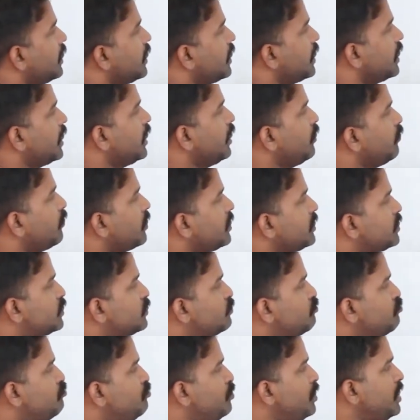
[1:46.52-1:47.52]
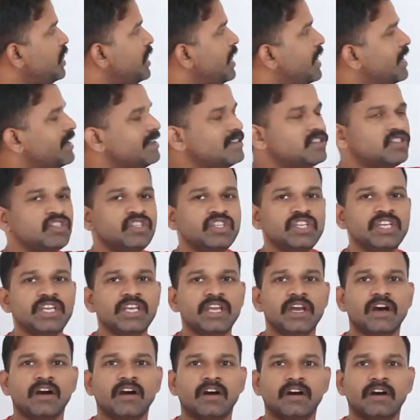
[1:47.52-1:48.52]
Events B and
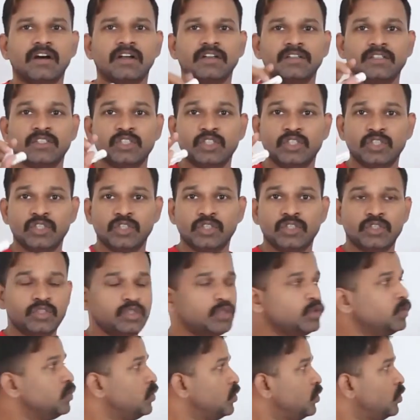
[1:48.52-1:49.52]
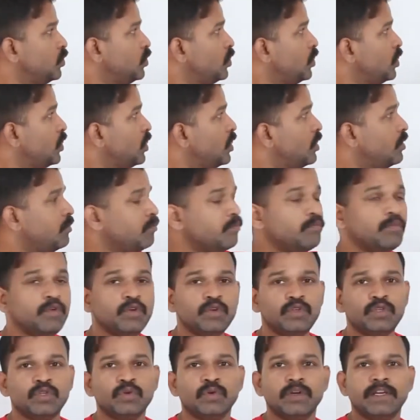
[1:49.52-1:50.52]
C are two
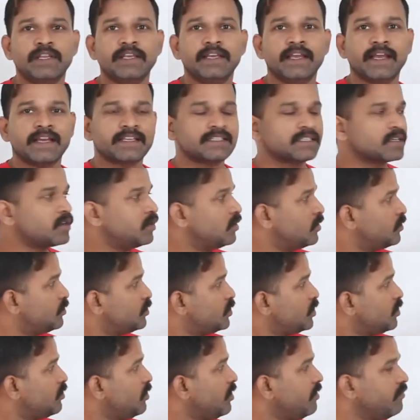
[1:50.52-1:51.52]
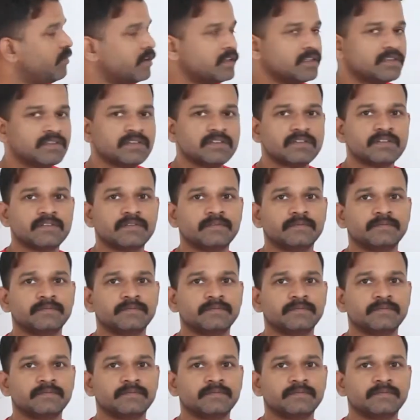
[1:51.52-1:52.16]
mutually exclusive events.